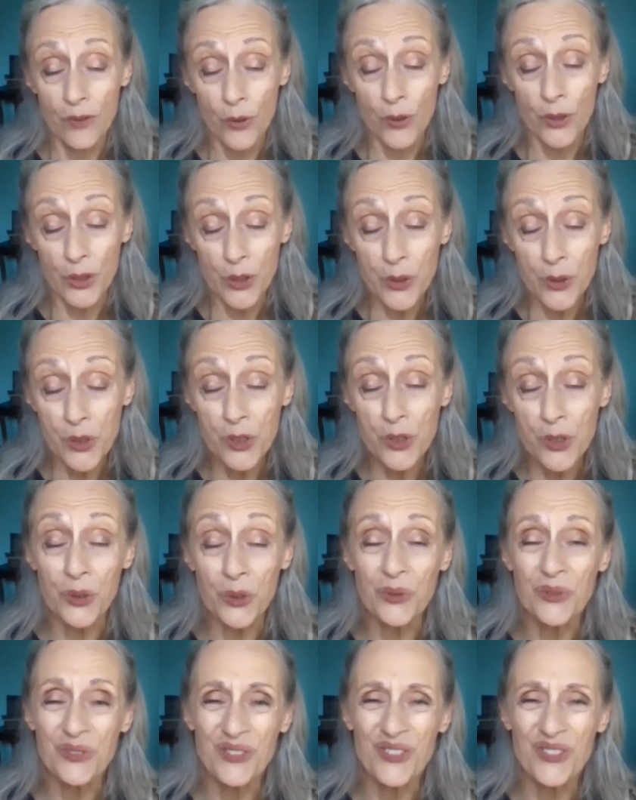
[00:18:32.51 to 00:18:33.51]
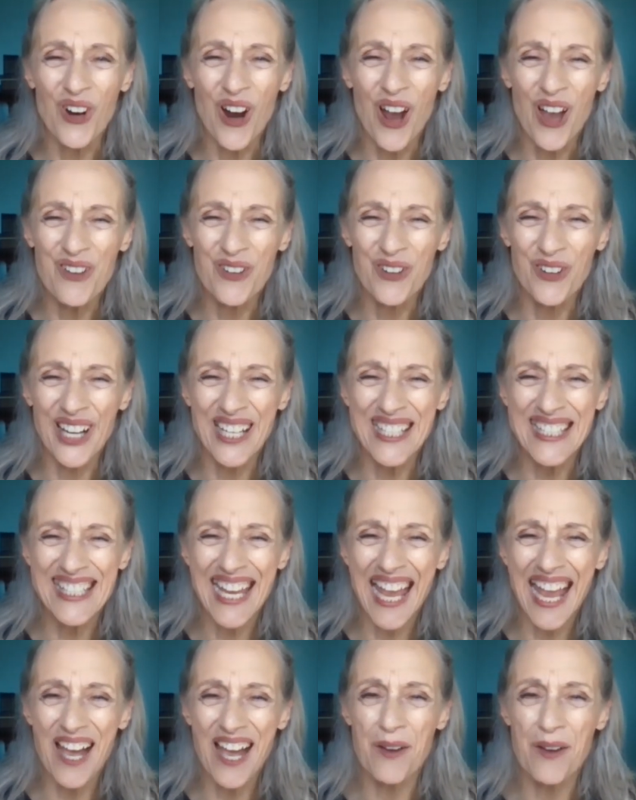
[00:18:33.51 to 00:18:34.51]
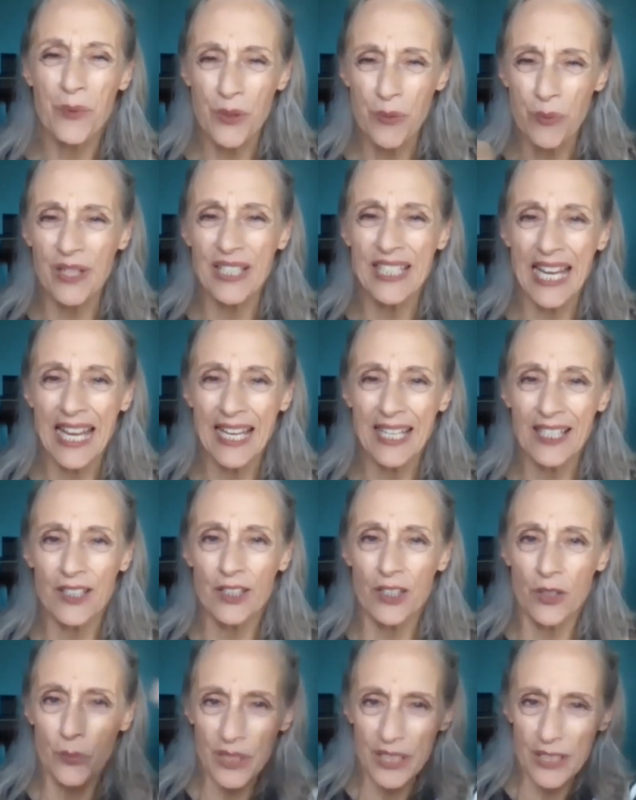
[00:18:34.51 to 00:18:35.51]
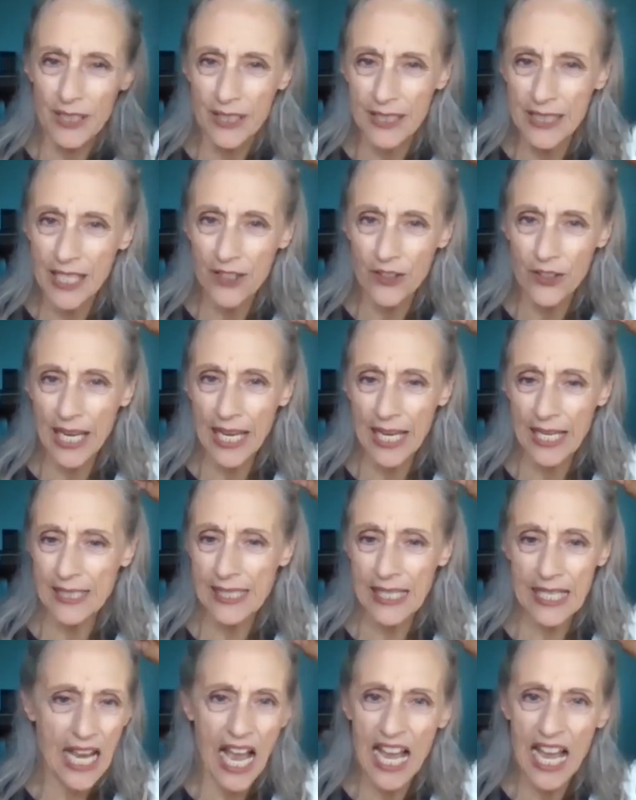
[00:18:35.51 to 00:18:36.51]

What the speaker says: or used to drive around town with one hand on the wheel and the other hand saying,